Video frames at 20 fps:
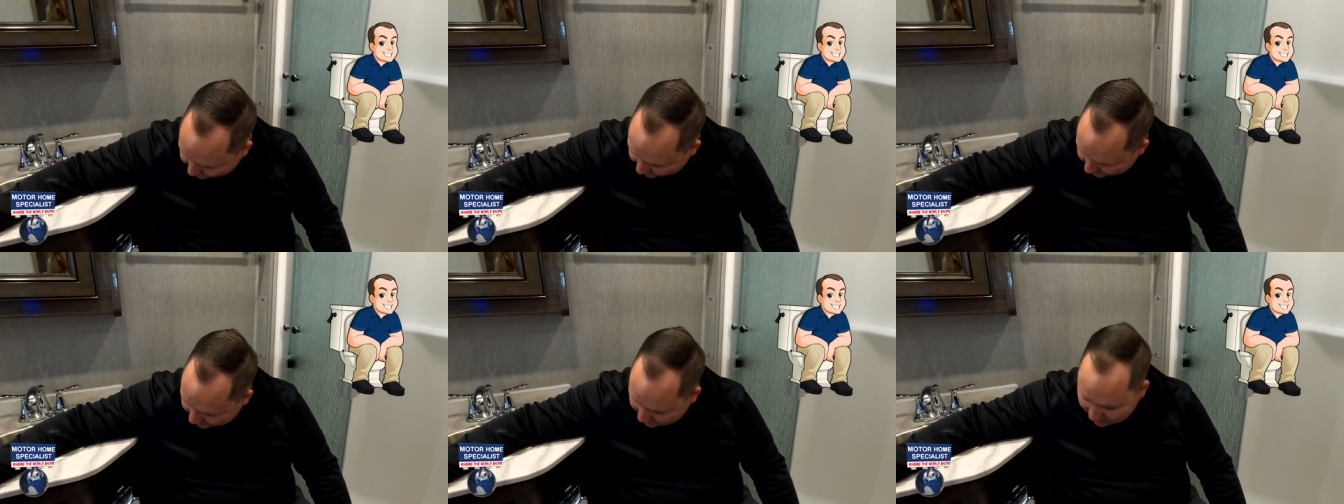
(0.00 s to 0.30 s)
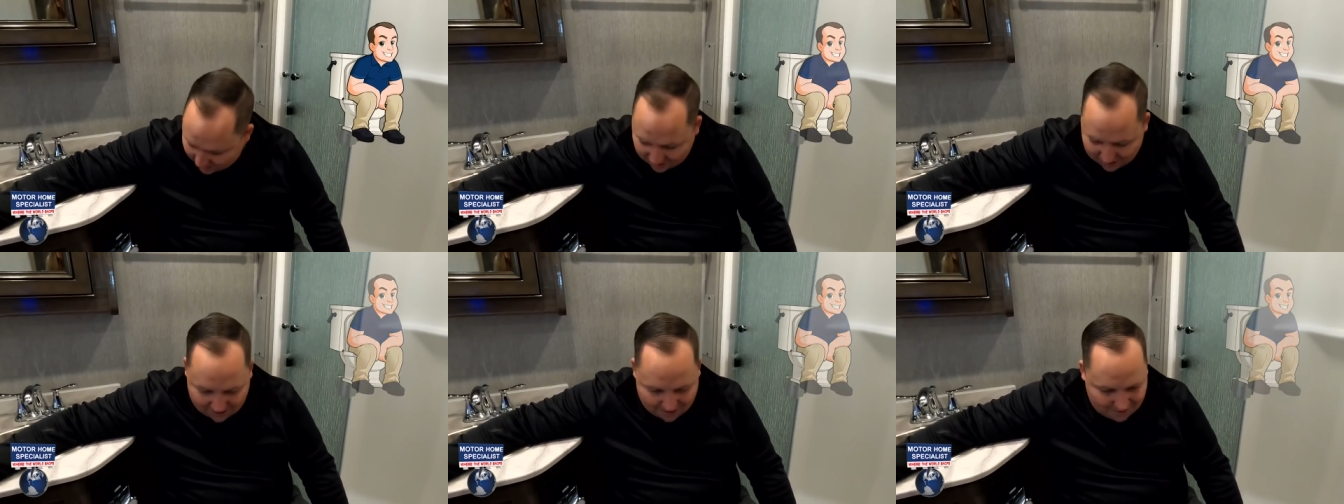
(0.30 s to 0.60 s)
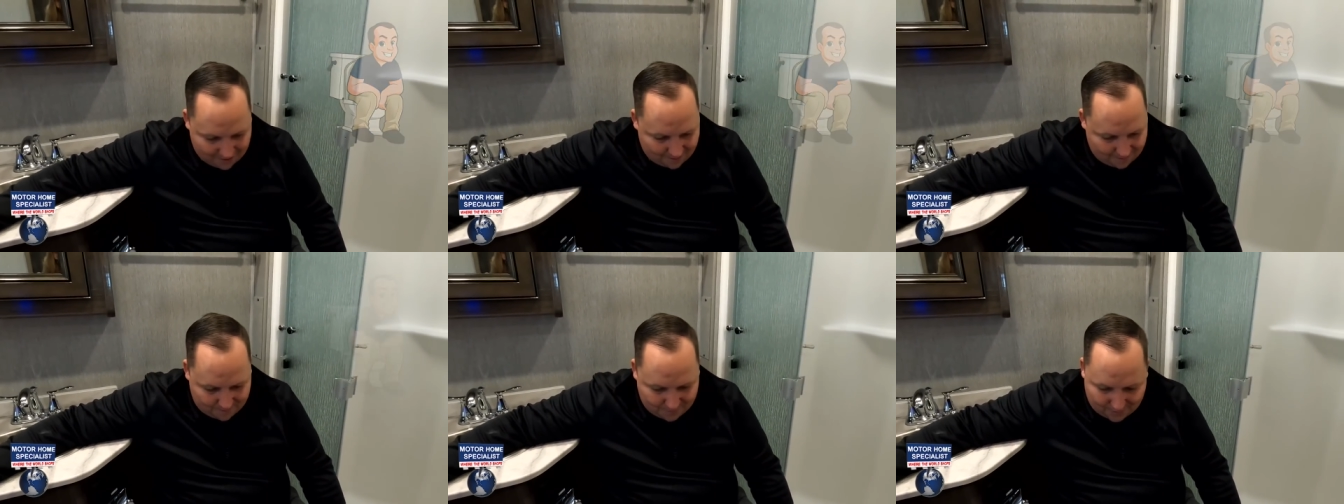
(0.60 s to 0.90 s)
know. Good
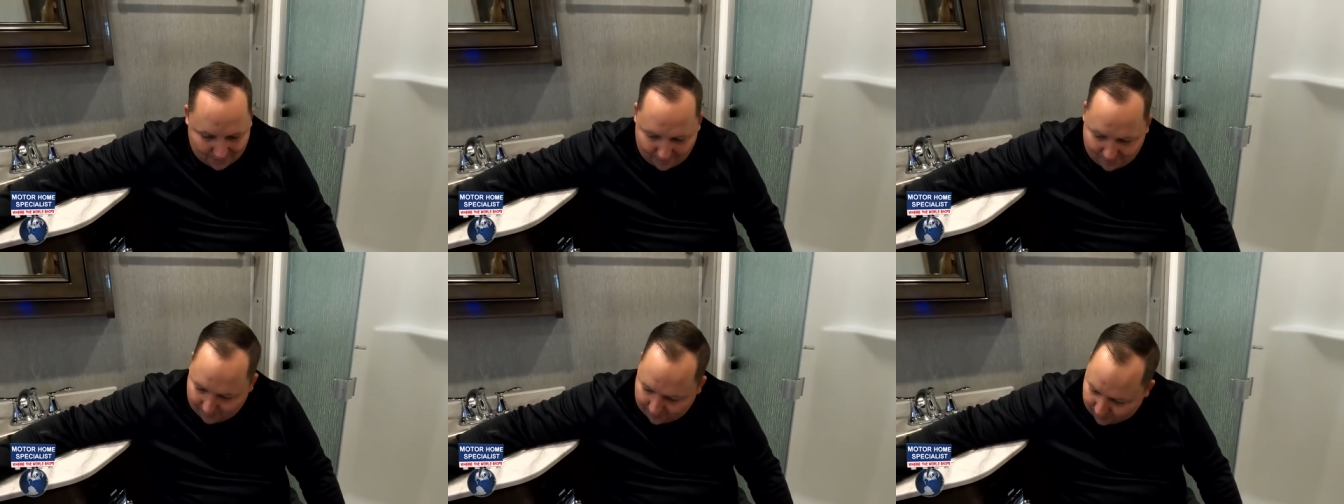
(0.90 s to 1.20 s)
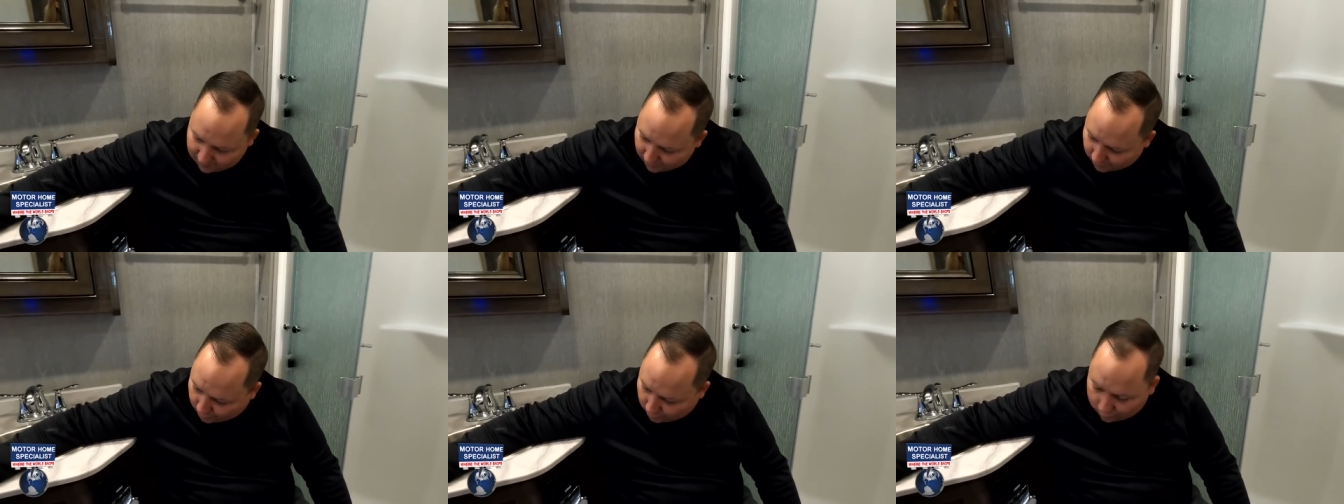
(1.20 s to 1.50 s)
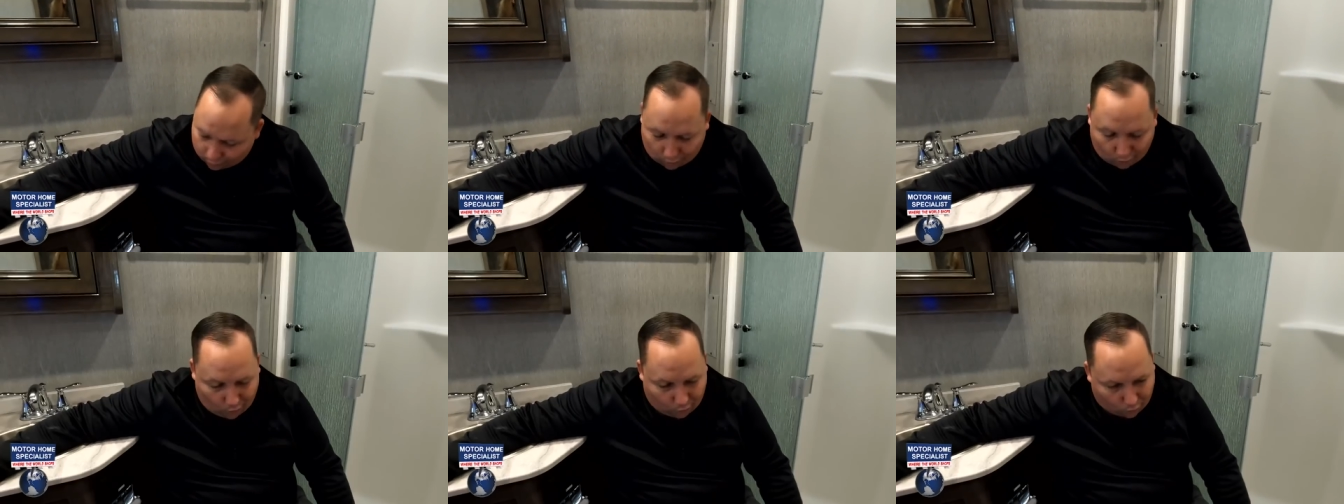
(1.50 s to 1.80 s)
job, Holiday
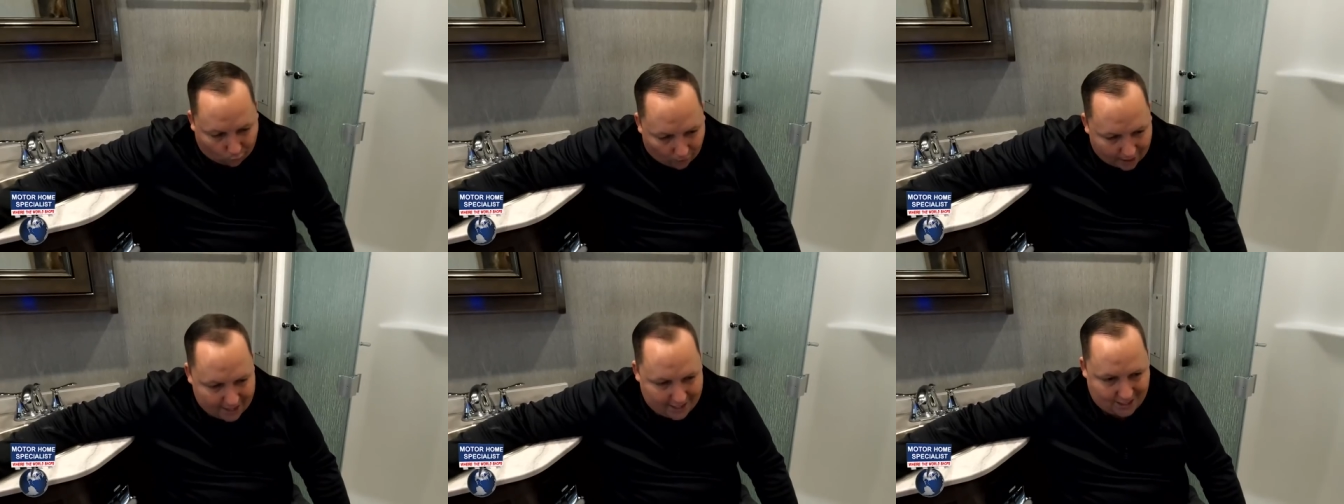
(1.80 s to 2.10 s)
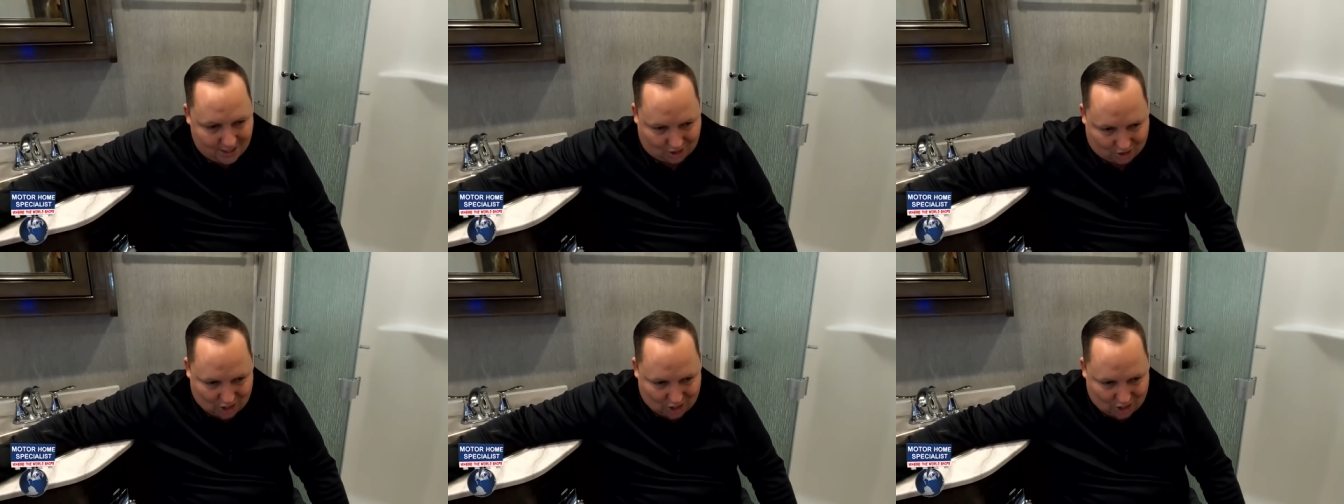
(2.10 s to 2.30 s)
Rambler. Great